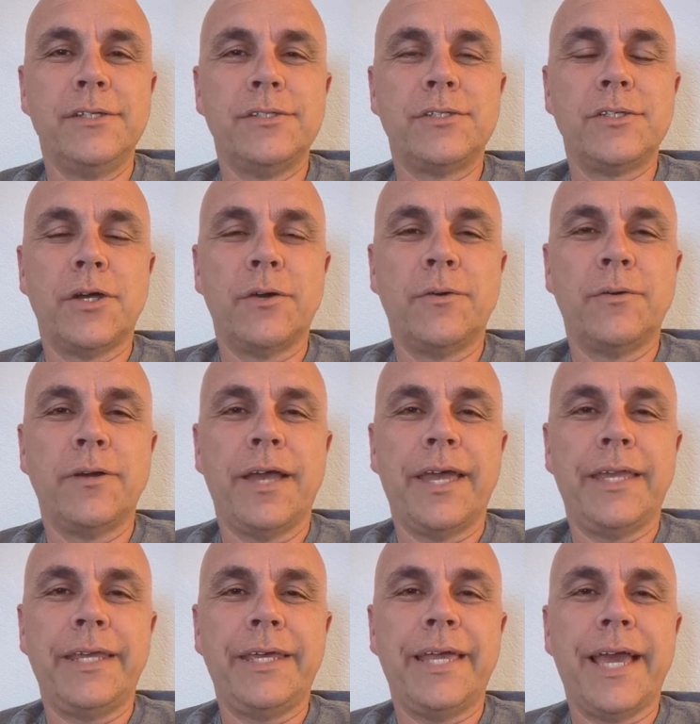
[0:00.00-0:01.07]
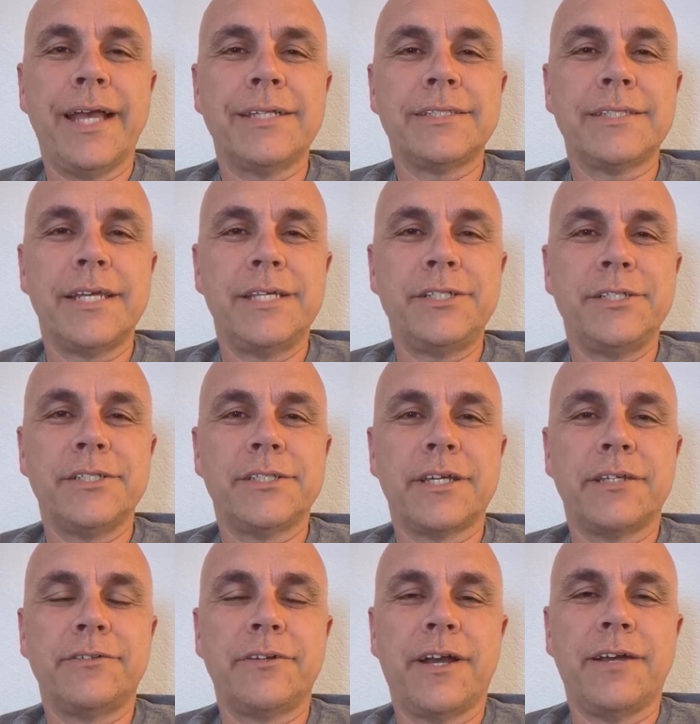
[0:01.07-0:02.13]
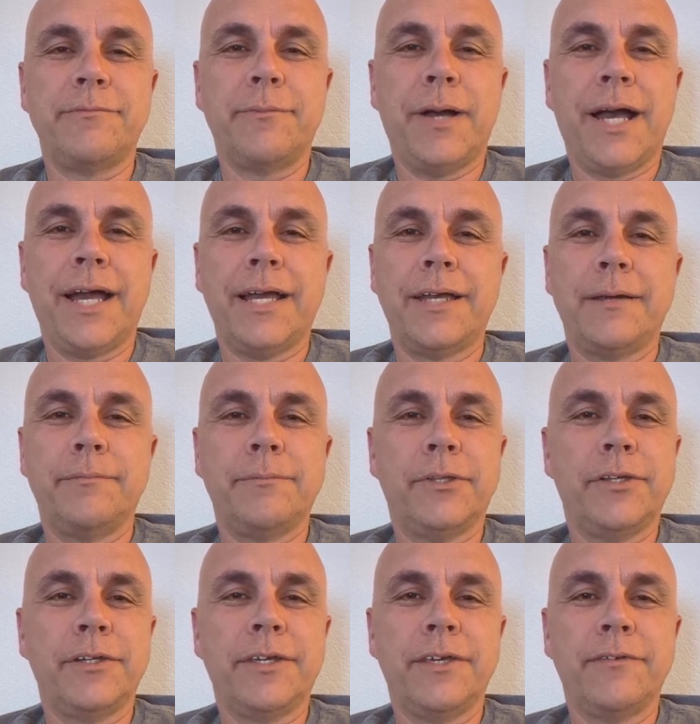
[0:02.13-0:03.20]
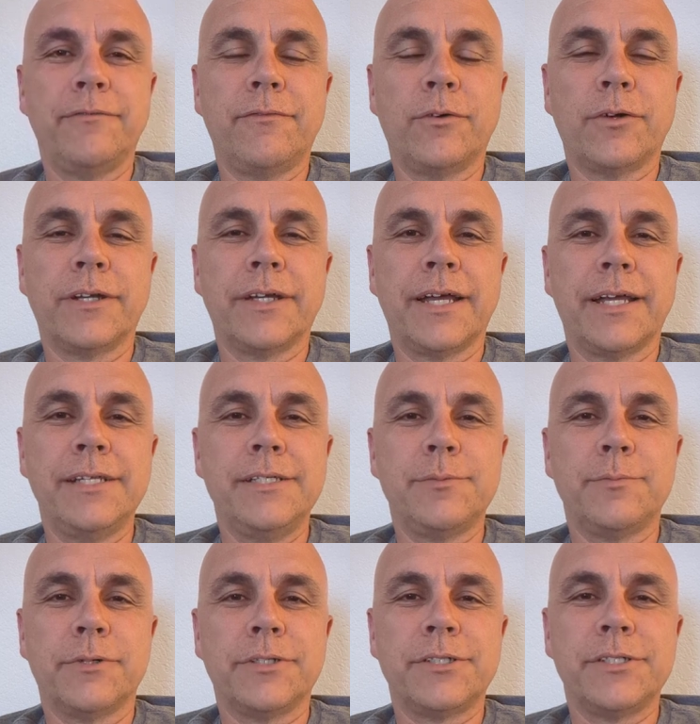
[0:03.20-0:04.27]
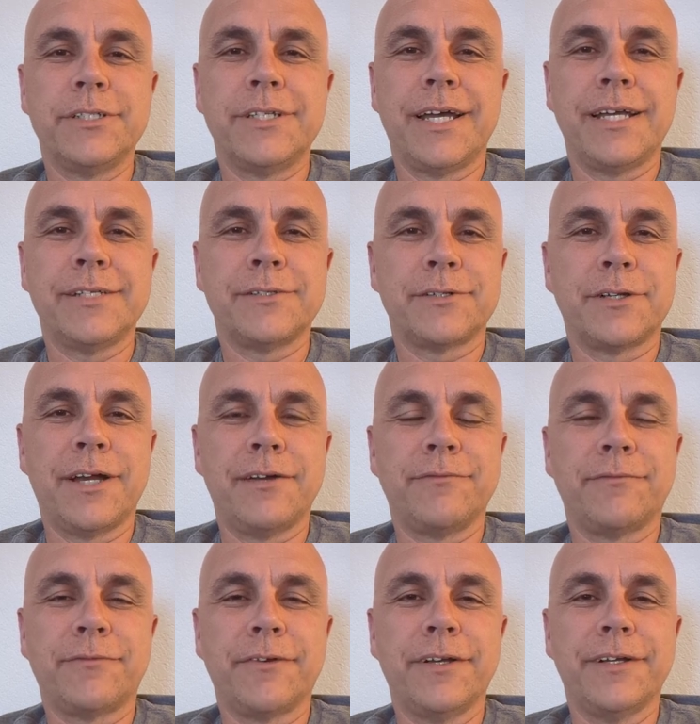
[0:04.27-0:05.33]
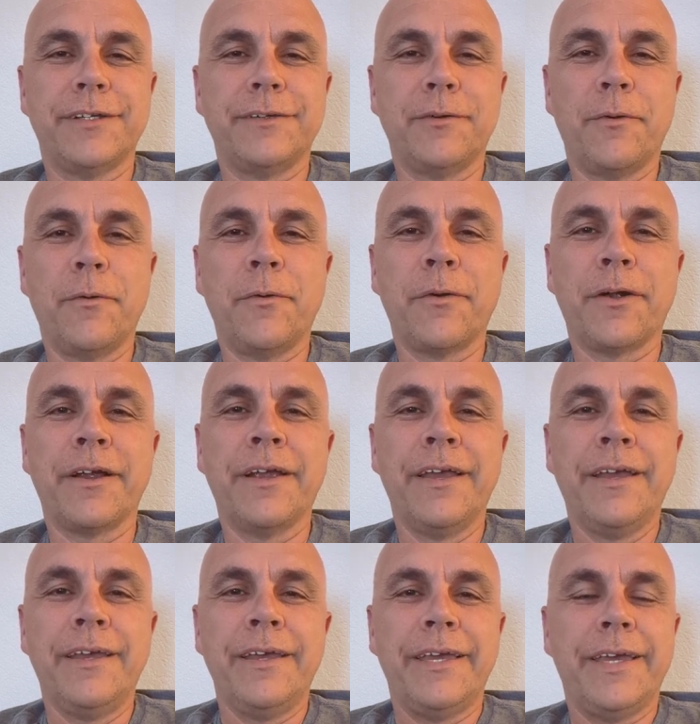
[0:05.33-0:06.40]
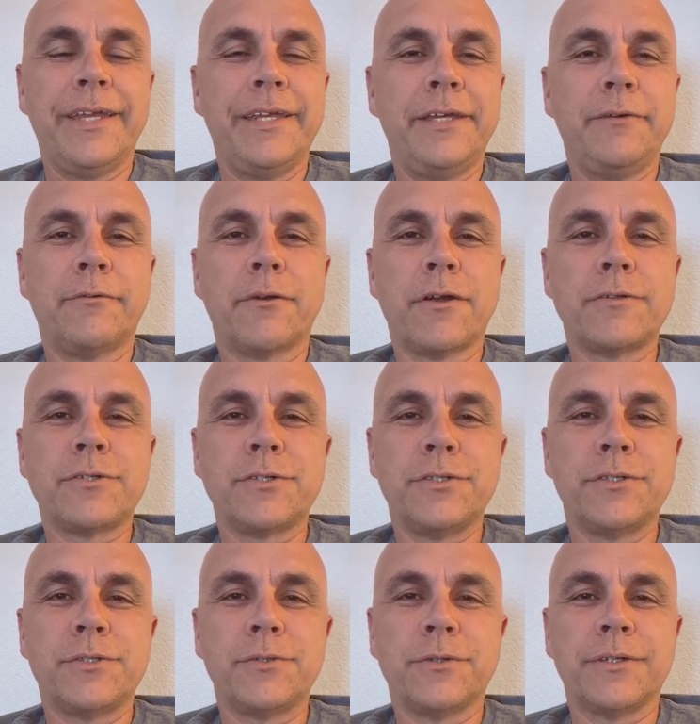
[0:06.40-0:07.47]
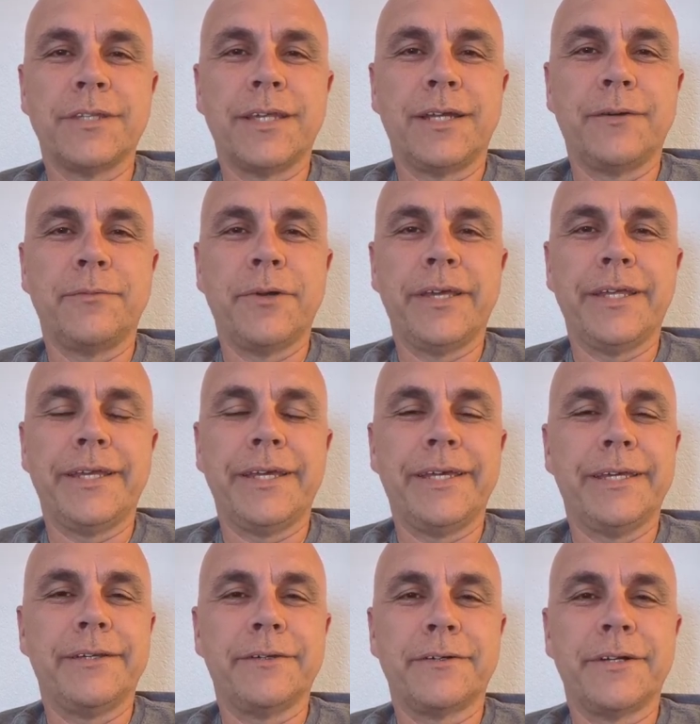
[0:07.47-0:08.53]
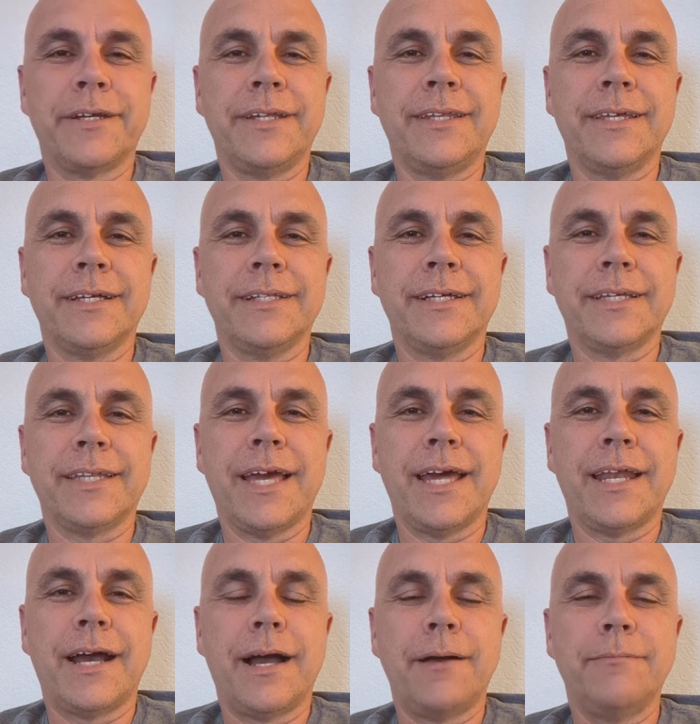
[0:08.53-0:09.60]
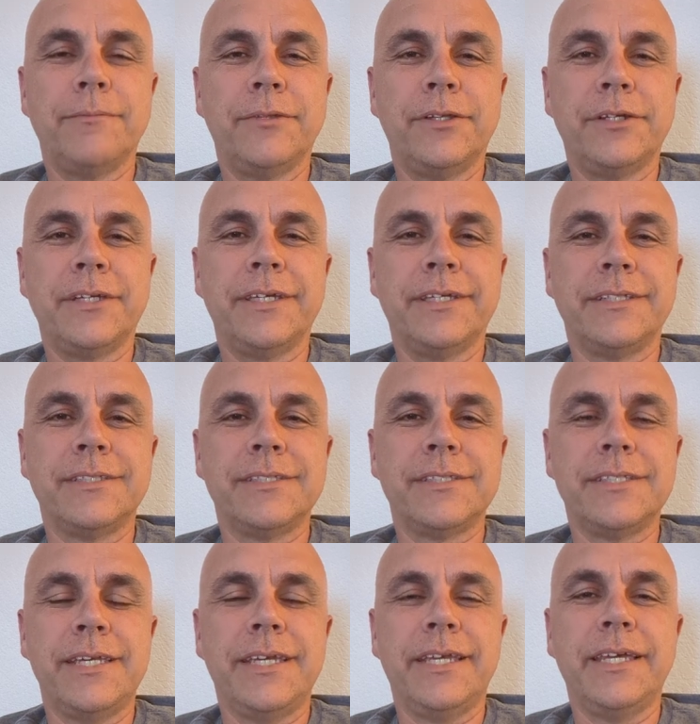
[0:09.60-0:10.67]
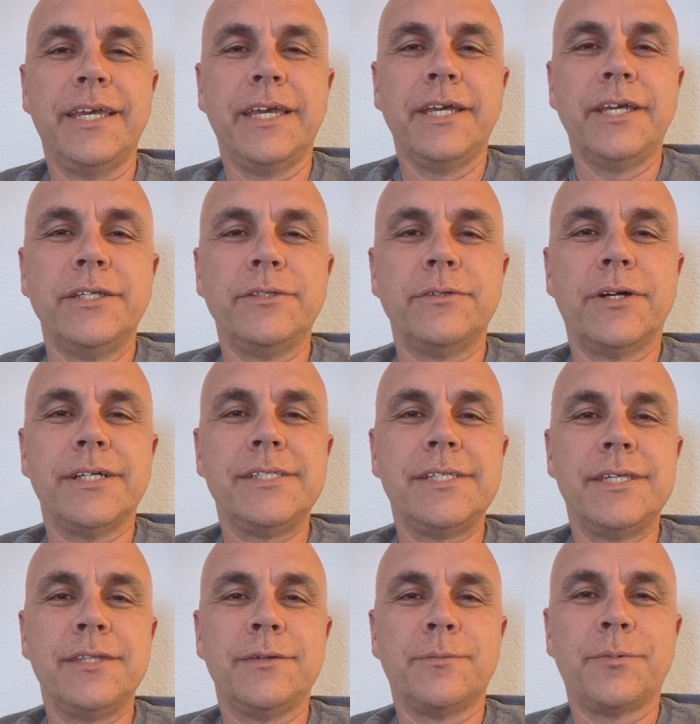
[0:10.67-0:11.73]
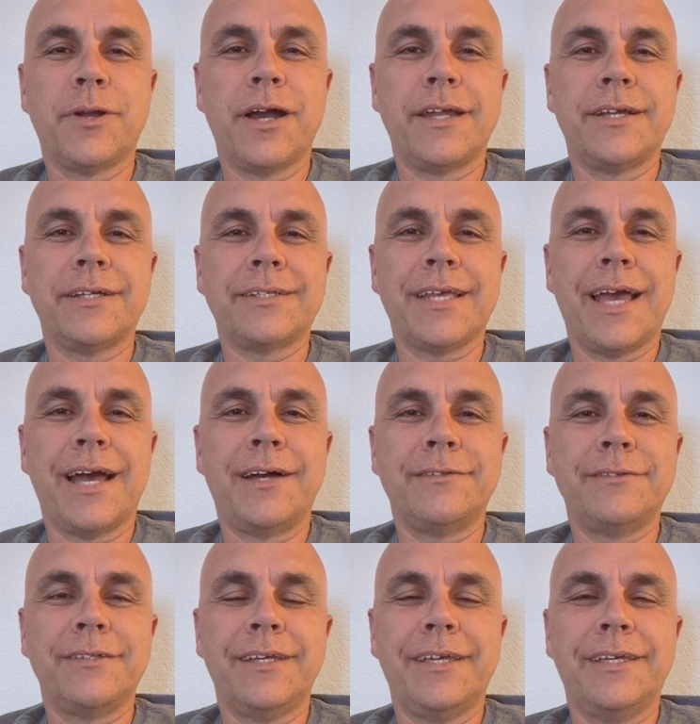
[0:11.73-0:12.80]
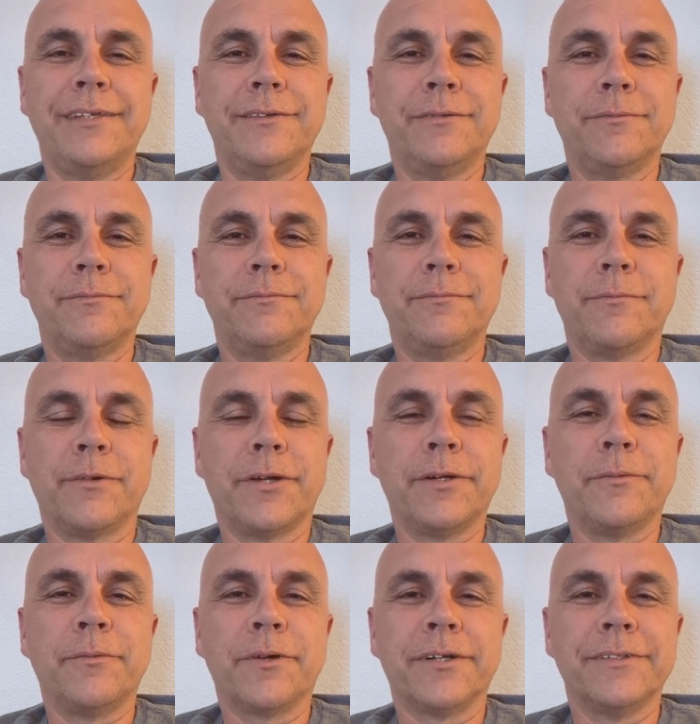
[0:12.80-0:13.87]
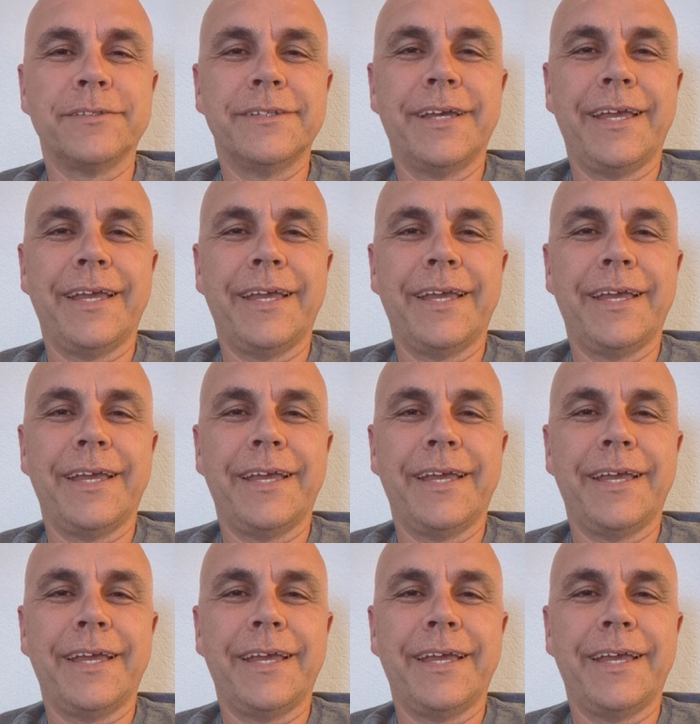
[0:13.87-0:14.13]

So any gas stations I drive by, I'm looking for an ice merchandiser out front, or any grocery store that I went in or anything like that. I'm looking to see, do I see their product out in the real world?